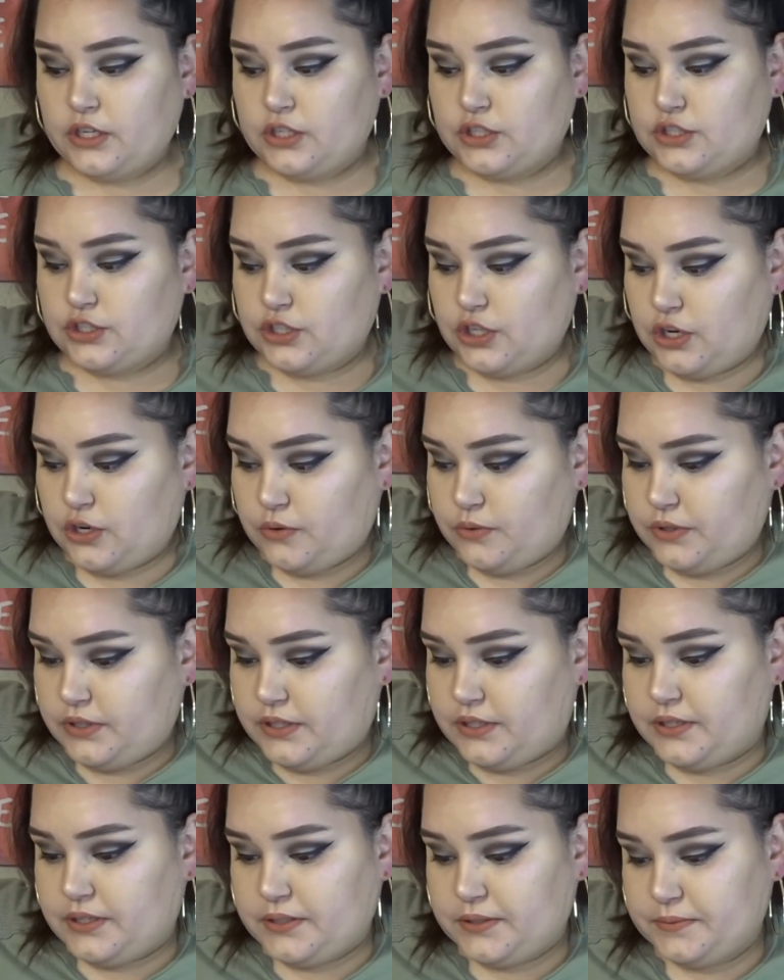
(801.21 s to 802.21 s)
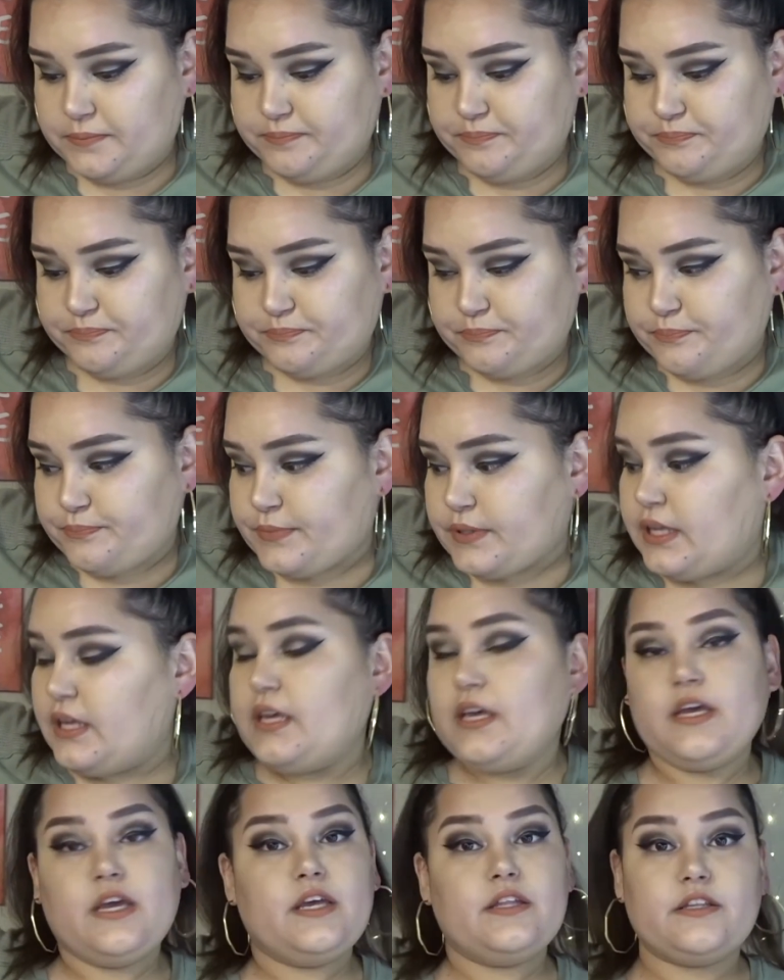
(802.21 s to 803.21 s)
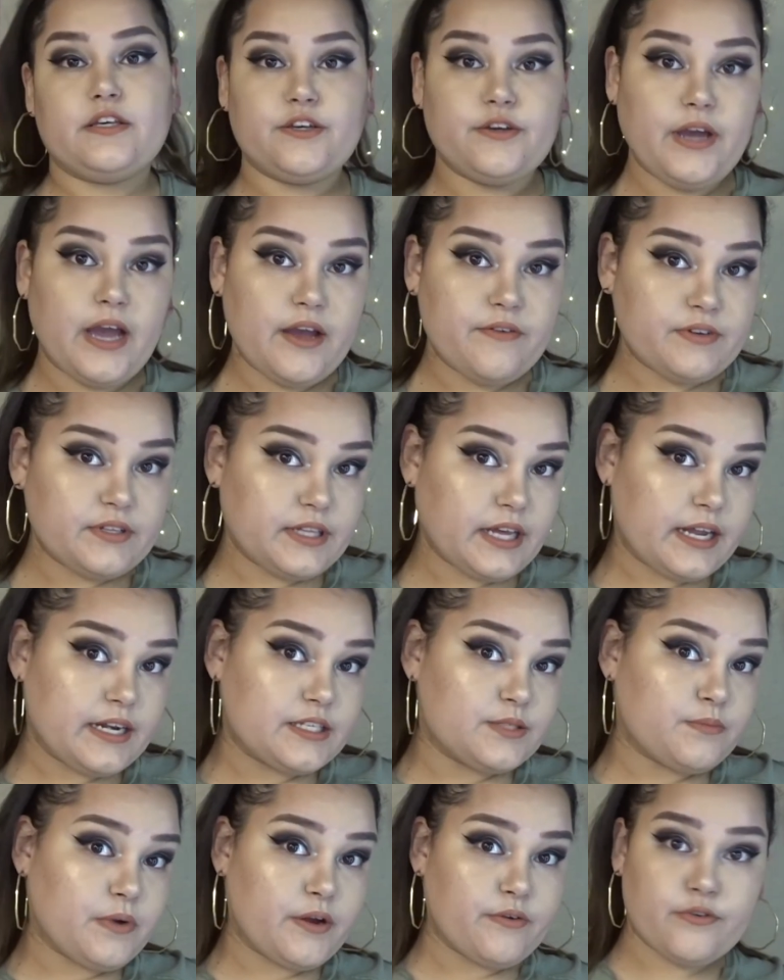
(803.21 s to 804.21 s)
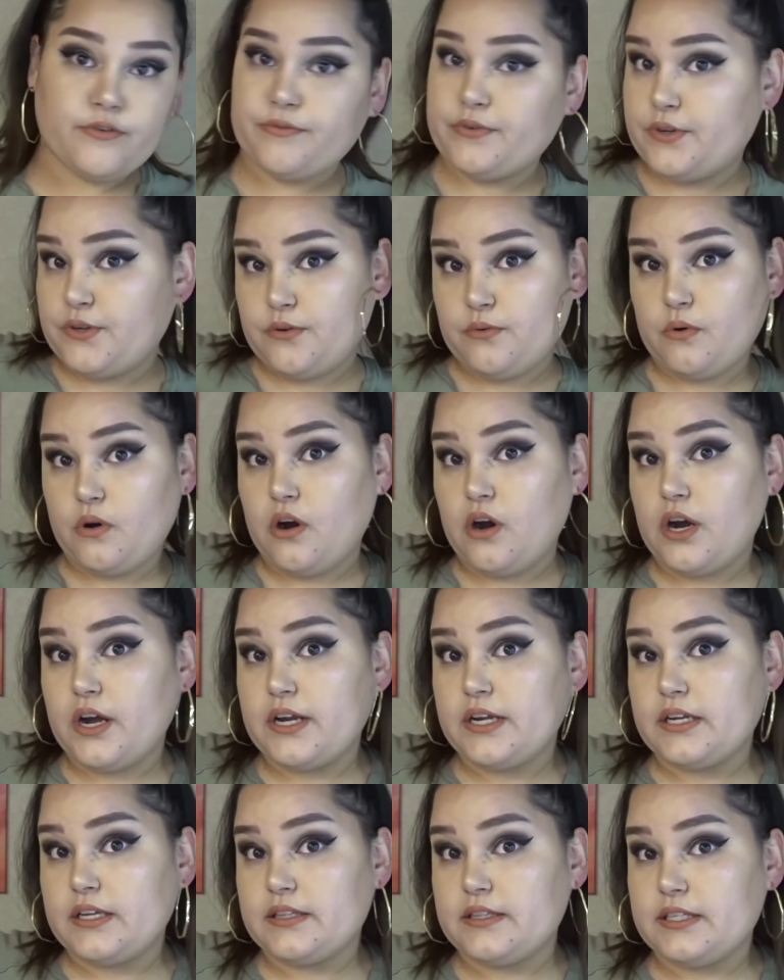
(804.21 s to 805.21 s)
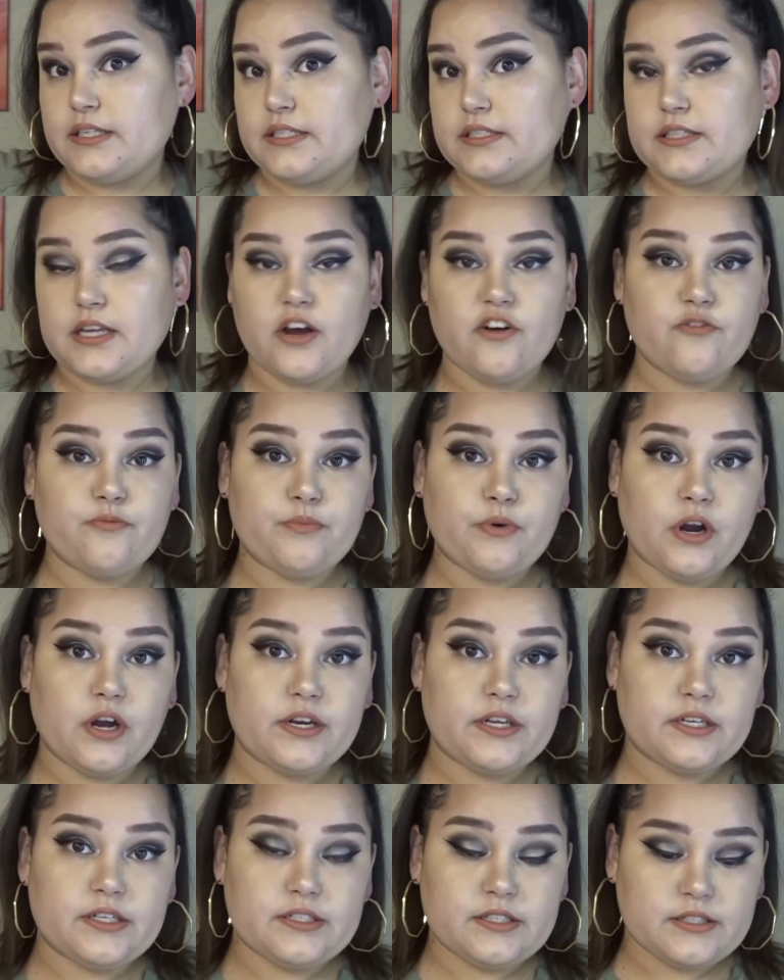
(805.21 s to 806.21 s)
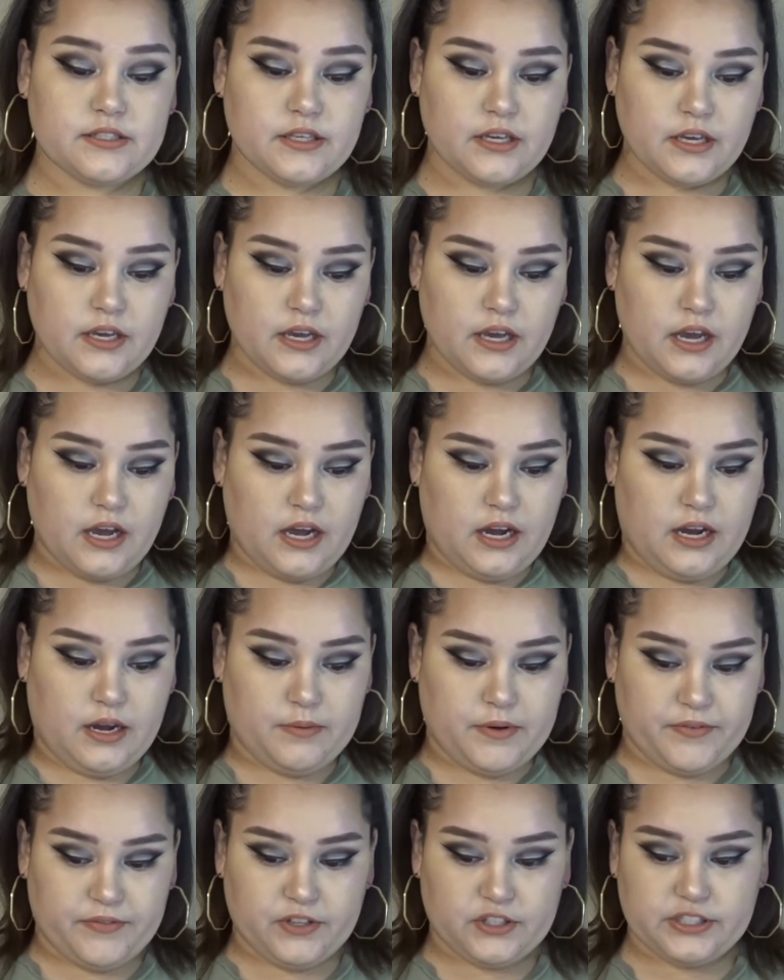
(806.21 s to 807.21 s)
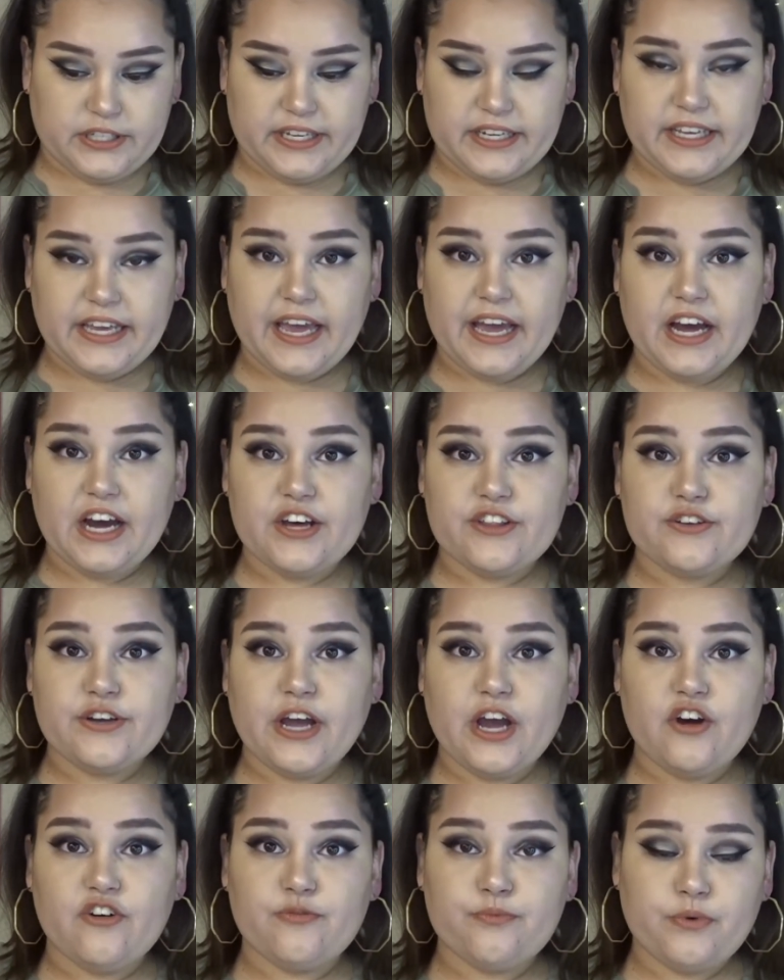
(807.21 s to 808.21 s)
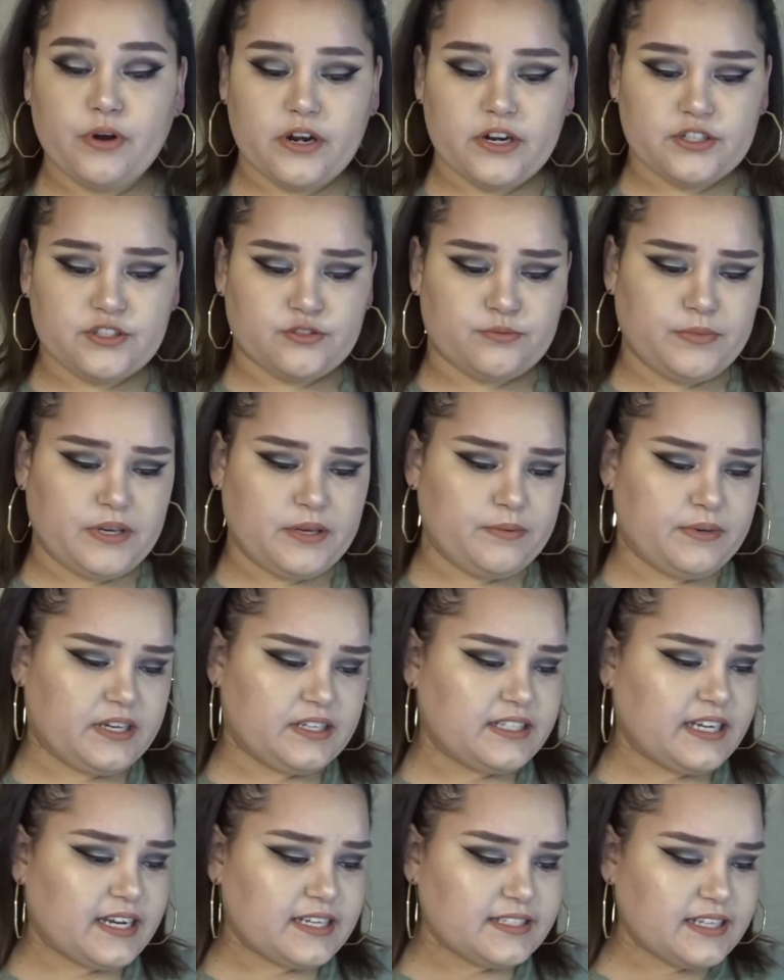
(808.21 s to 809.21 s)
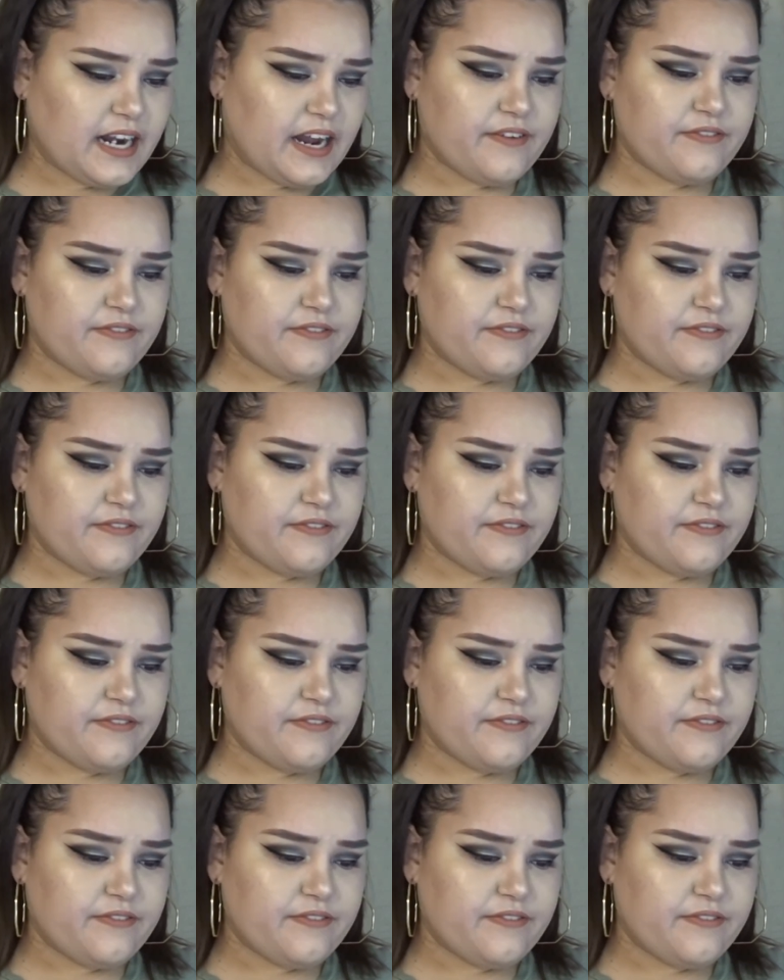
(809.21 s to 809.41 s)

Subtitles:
So there you have it. That is my review on these e.l.f. products. If there's any other e.l.f. products, or maybe, because like I said,